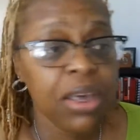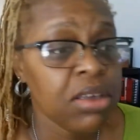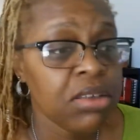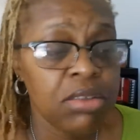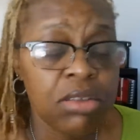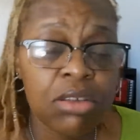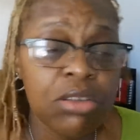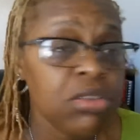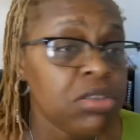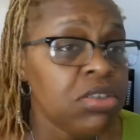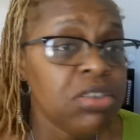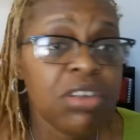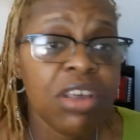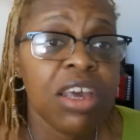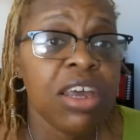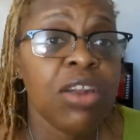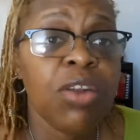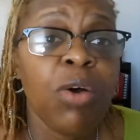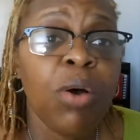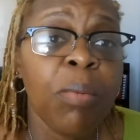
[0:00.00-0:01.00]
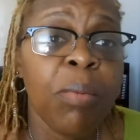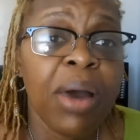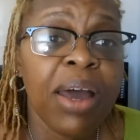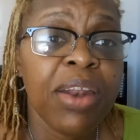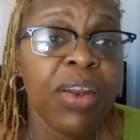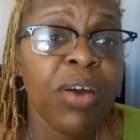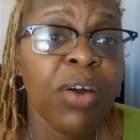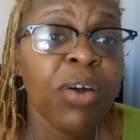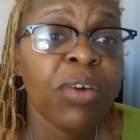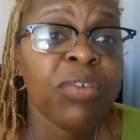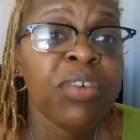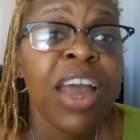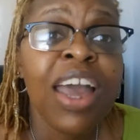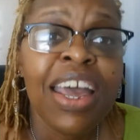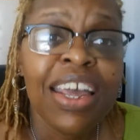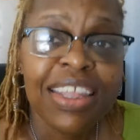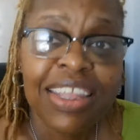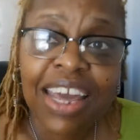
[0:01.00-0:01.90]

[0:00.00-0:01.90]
because this is getting on my nerves.